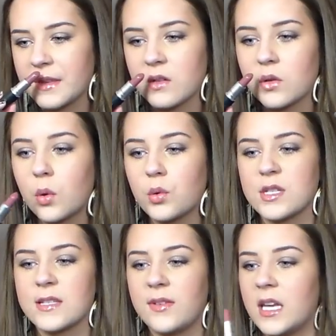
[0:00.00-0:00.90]
It's a
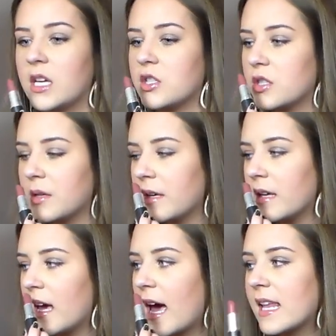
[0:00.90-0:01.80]
gorgeous finish,
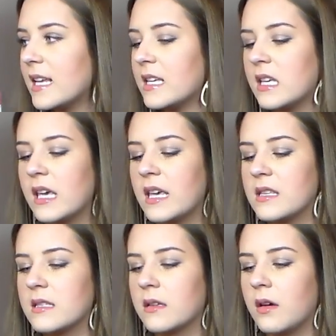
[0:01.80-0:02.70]
and
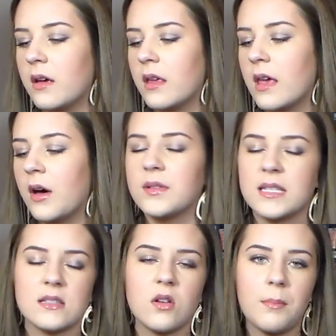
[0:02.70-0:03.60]
it's
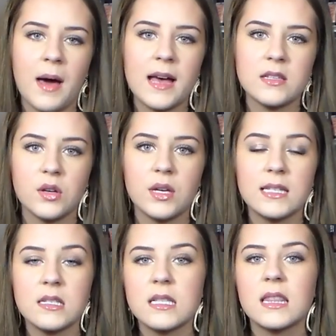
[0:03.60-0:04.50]
obviously it's not matte, so
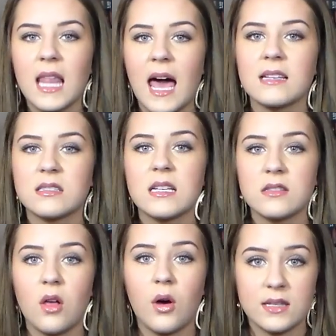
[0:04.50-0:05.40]
it doesn't last
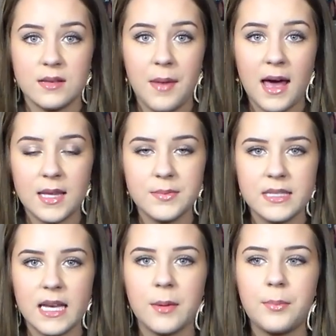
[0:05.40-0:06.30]
as long as a matte
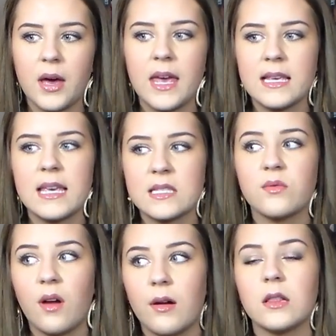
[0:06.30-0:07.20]
lipstick, but it
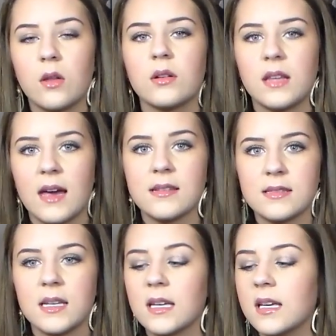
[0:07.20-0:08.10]
is very long
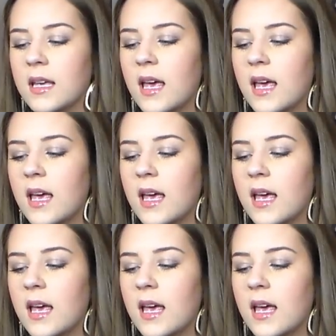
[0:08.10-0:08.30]
lasting.